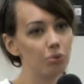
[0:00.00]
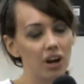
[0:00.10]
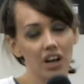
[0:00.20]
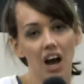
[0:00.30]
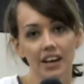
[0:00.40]

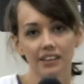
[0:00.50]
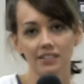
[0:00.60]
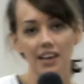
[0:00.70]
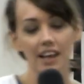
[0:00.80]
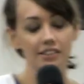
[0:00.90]
what God
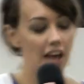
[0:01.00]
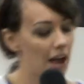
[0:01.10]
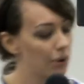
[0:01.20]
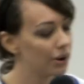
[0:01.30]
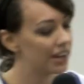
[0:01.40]

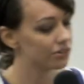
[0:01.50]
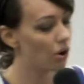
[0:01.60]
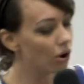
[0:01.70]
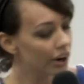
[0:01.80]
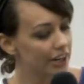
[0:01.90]
how He
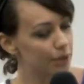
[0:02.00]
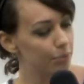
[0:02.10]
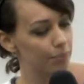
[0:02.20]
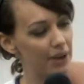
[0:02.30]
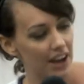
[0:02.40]
has already
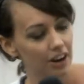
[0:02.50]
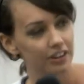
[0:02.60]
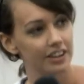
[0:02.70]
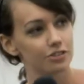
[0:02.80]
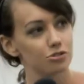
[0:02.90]

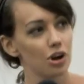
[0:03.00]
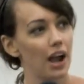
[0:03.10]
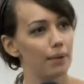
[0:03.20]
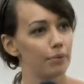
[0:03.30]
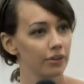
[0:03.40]
prepared this
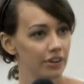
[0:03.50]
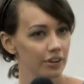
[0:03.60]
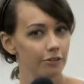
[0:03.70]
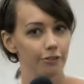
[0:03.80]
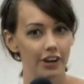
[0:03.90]
tribe
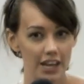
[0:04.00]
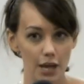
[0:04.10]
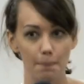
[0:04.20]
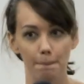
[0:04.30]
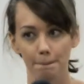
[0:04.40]
for
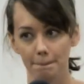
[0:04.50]
Him.